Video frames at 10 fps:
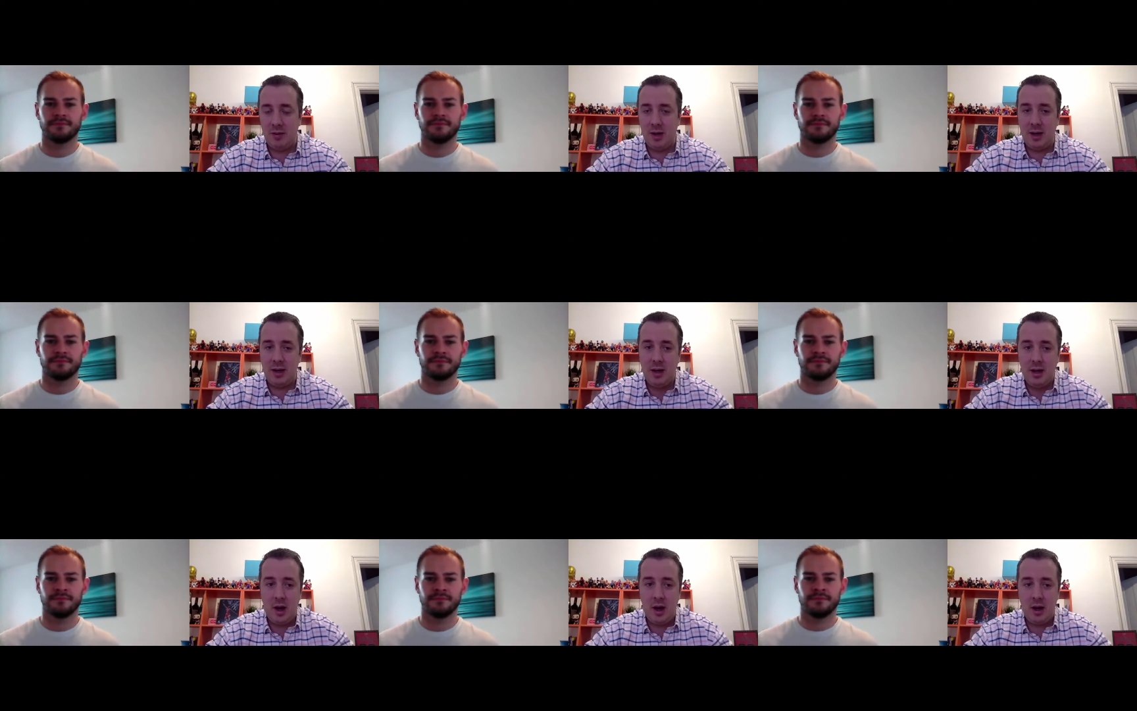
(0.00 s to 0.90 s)
Speaker 1: really
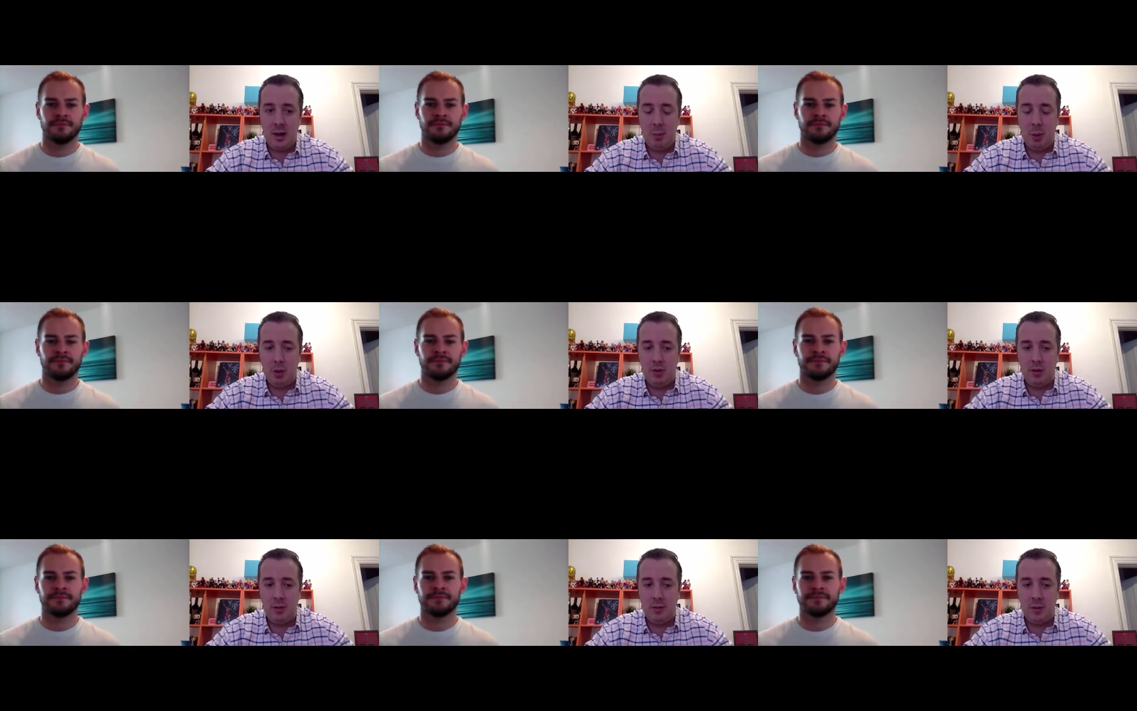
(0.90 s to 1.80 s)
uh,
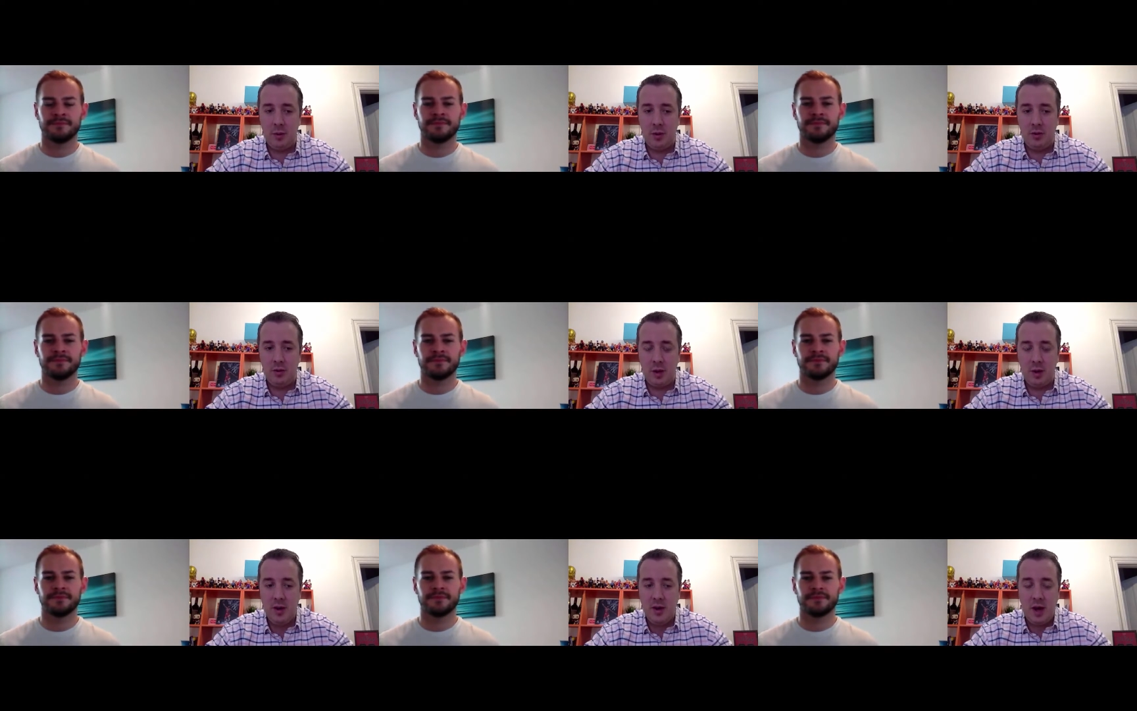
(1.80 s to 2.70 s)
important for us. So
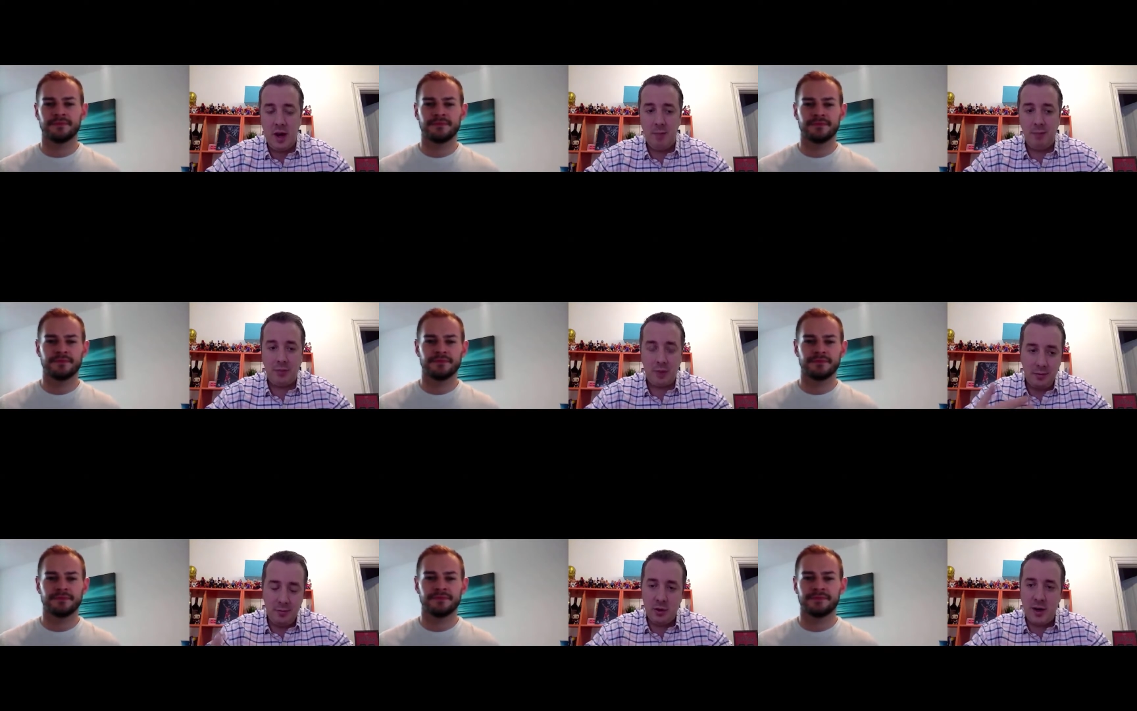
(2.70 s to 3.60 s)
um,
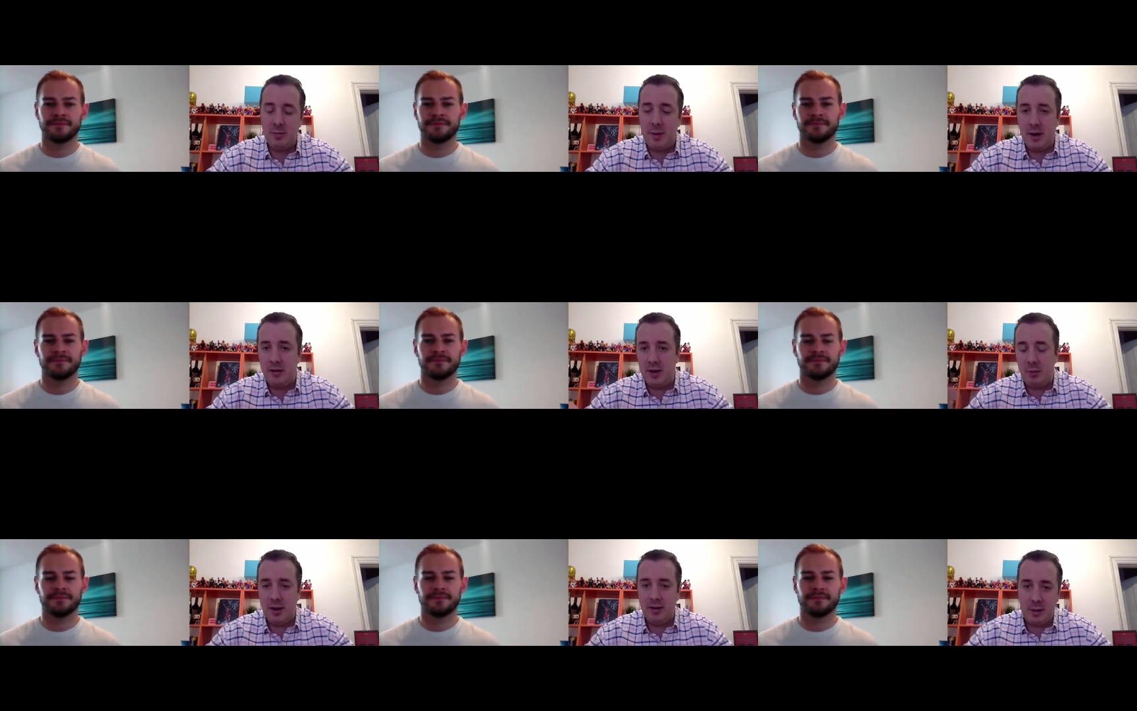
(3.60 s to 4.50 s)
for transparency,
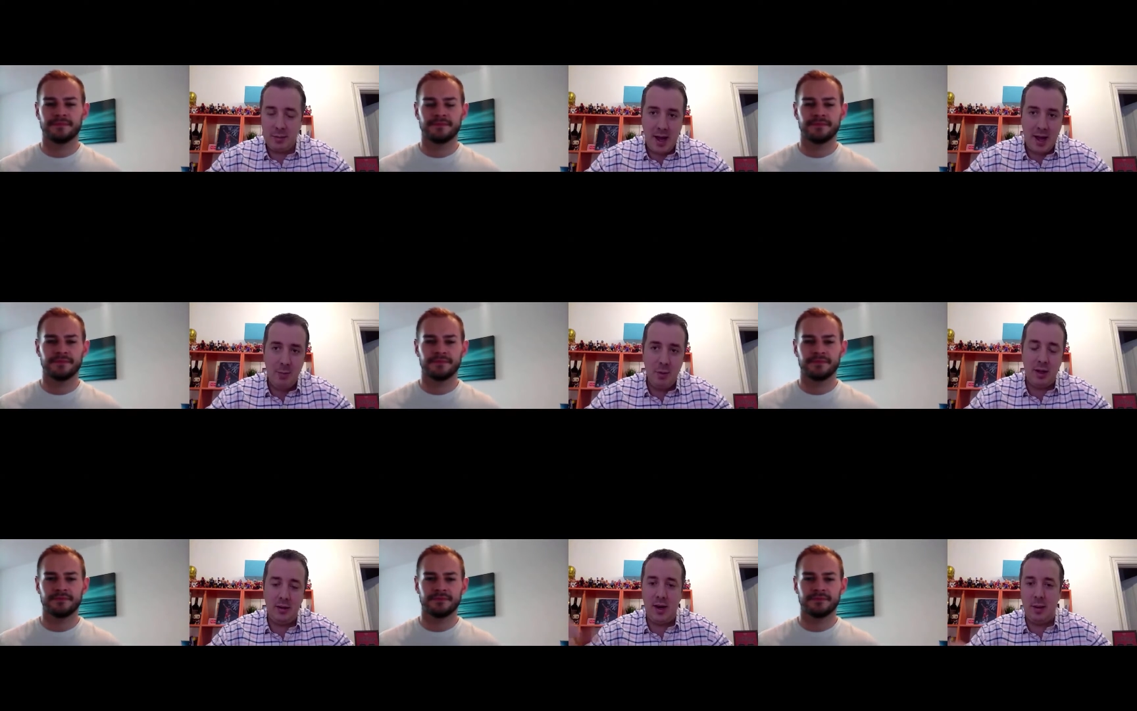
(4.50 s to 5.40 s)
when Seb came on the
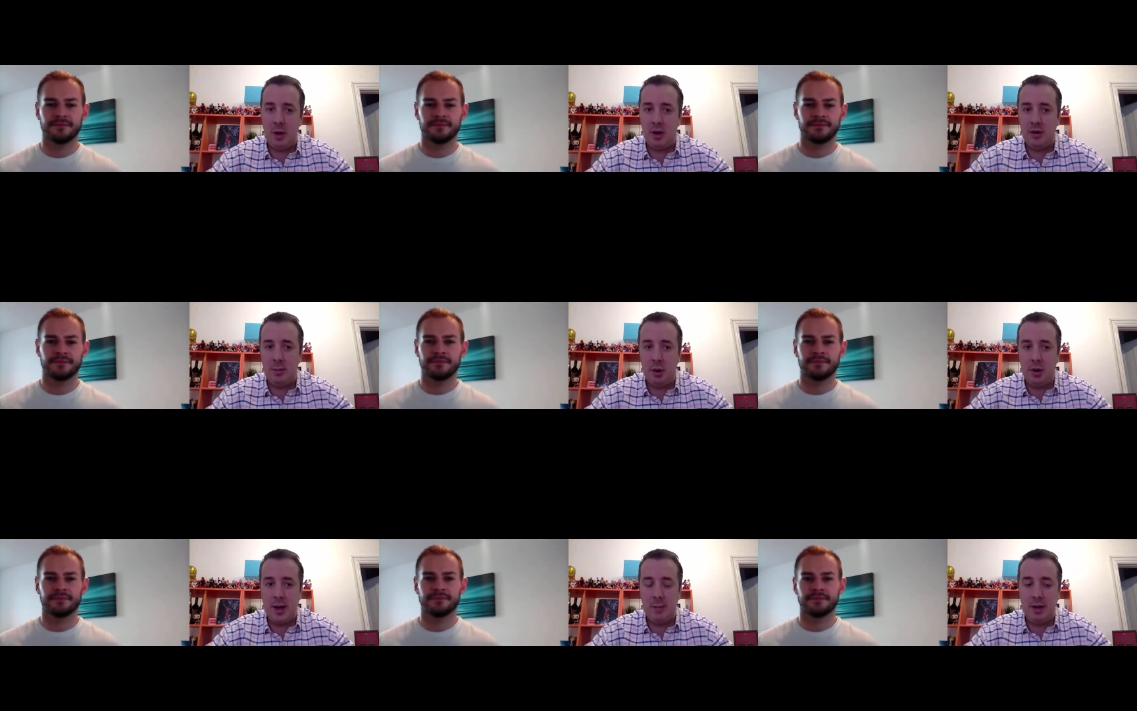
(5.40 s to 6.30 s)
Internet Marketing
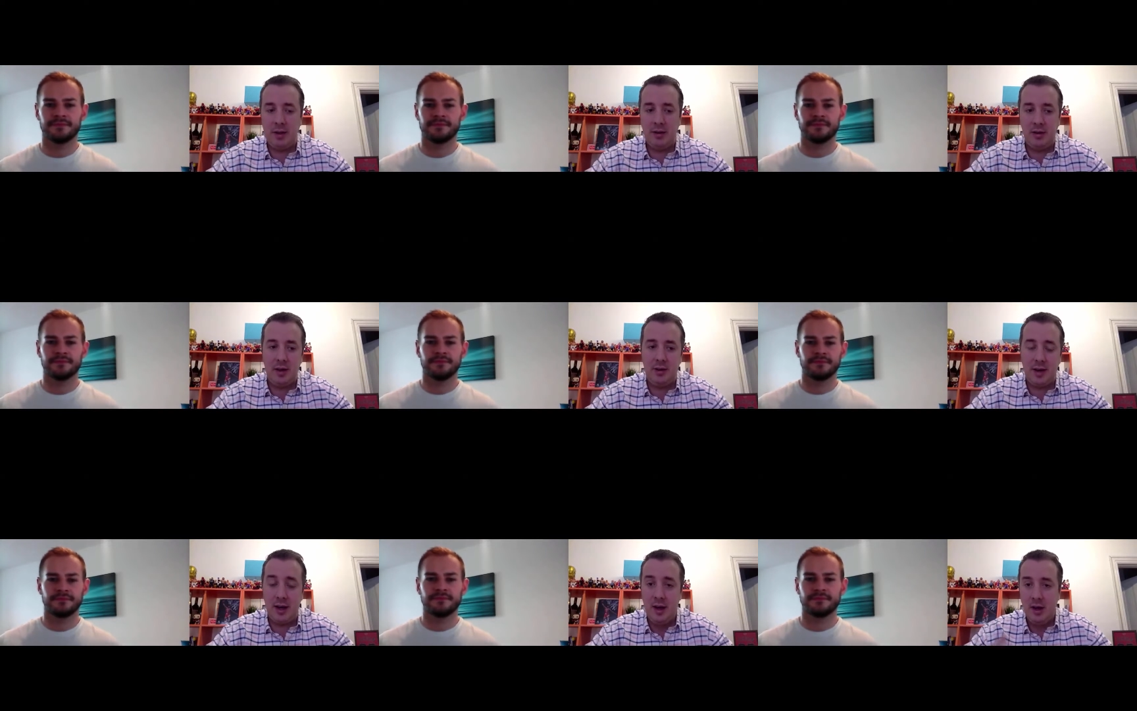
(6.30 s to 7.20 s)
Bootcamp, he decided to
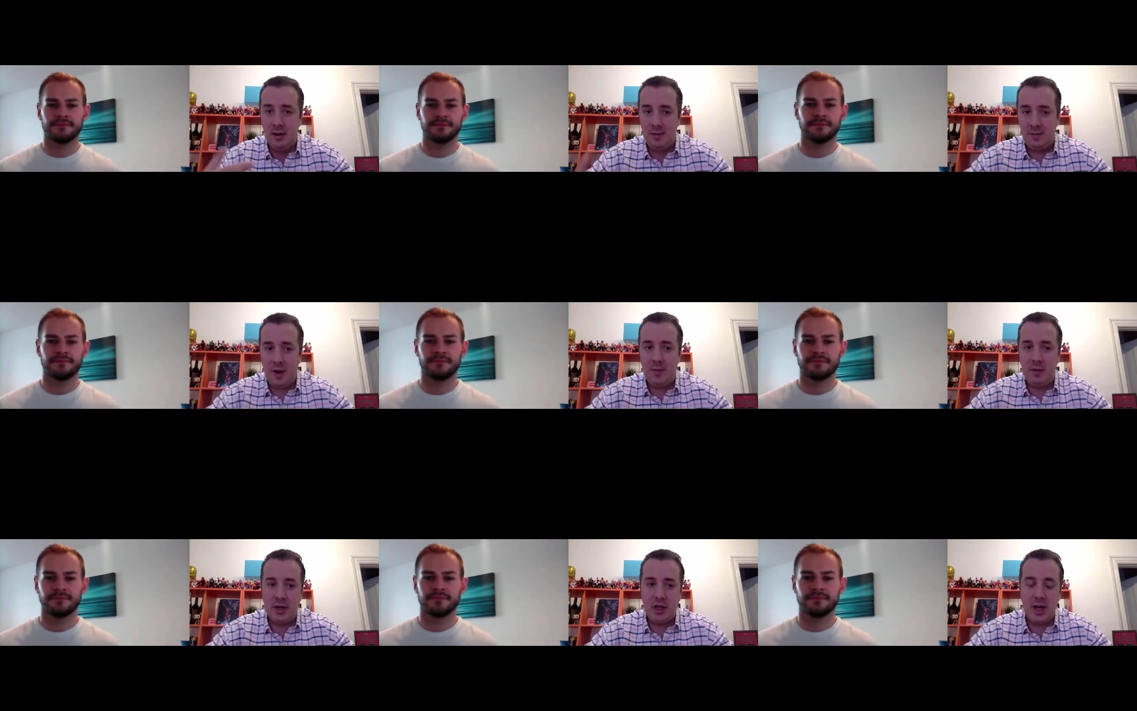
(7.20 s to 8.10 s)
get further
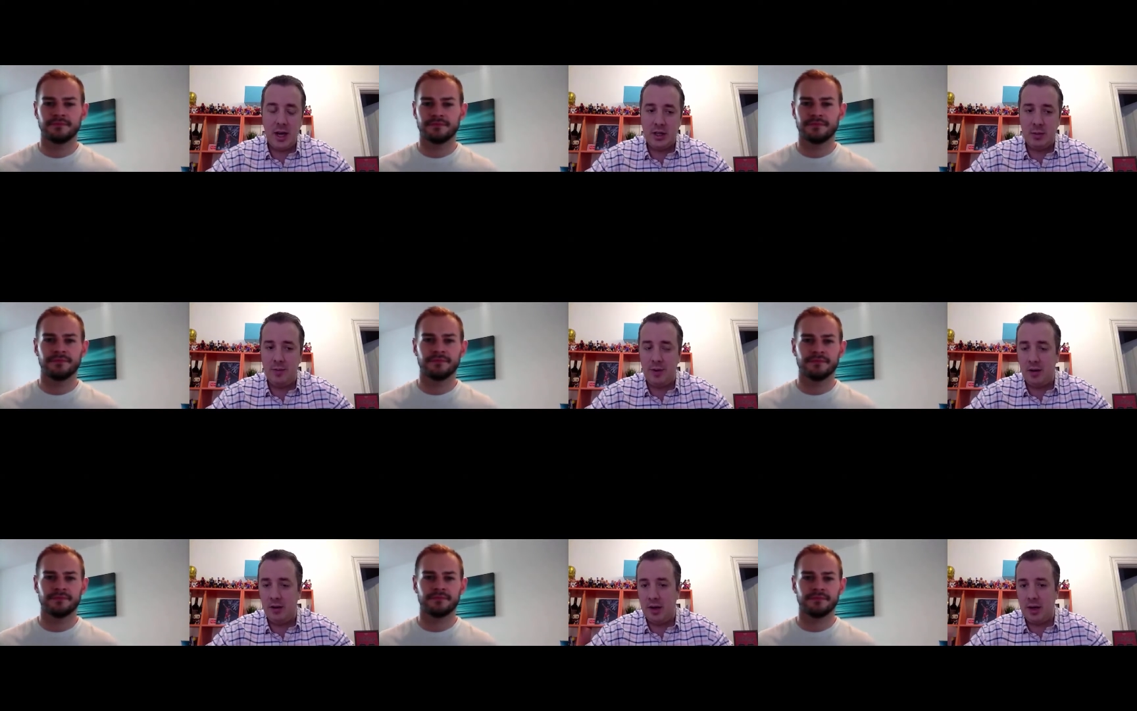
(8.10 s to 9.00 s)
education with
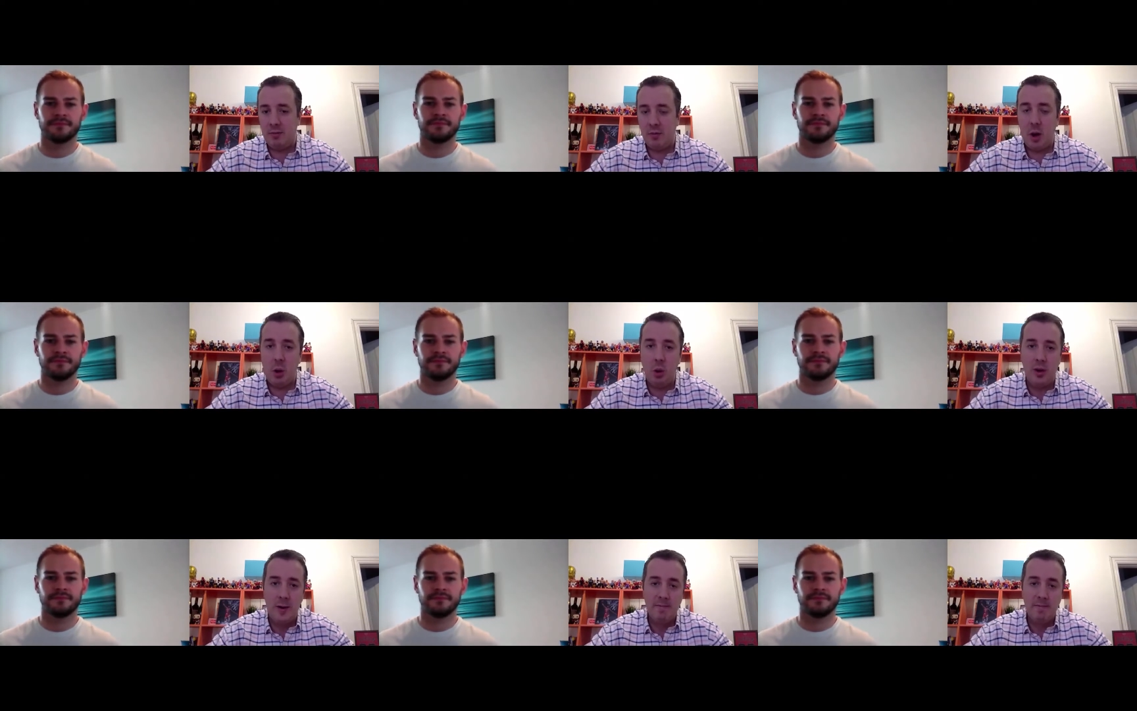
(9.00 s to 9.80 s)
us, and he enrolled